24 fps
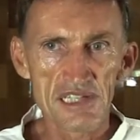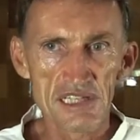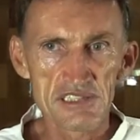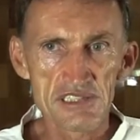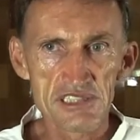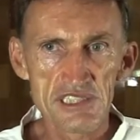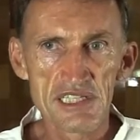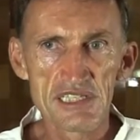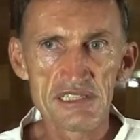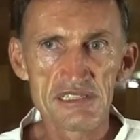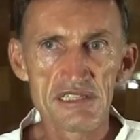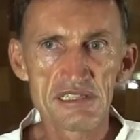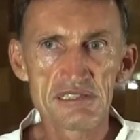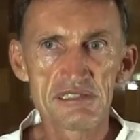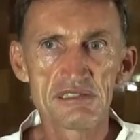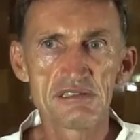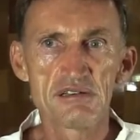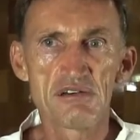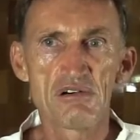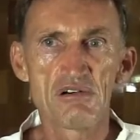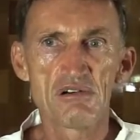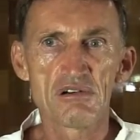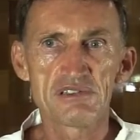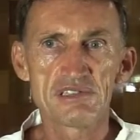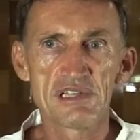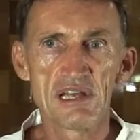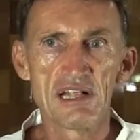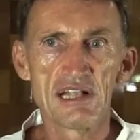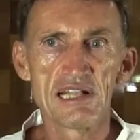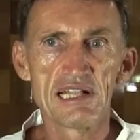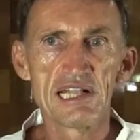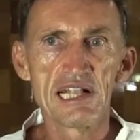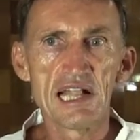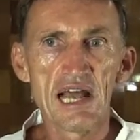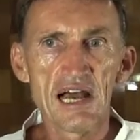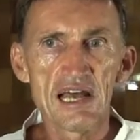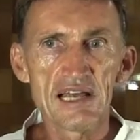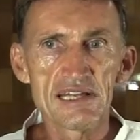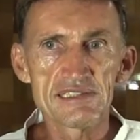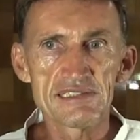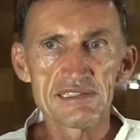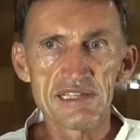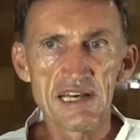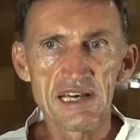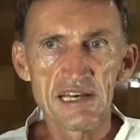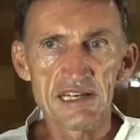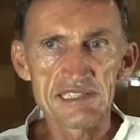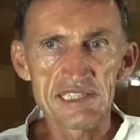cheated or
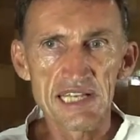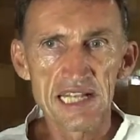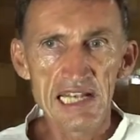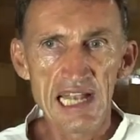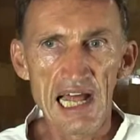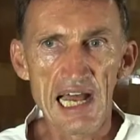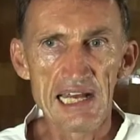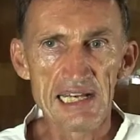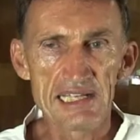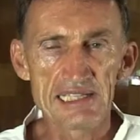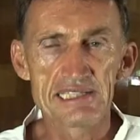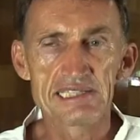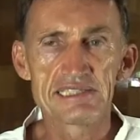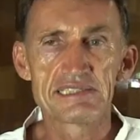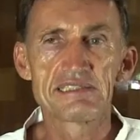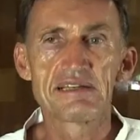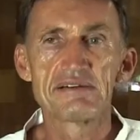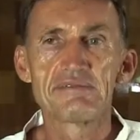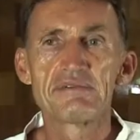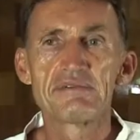the lies.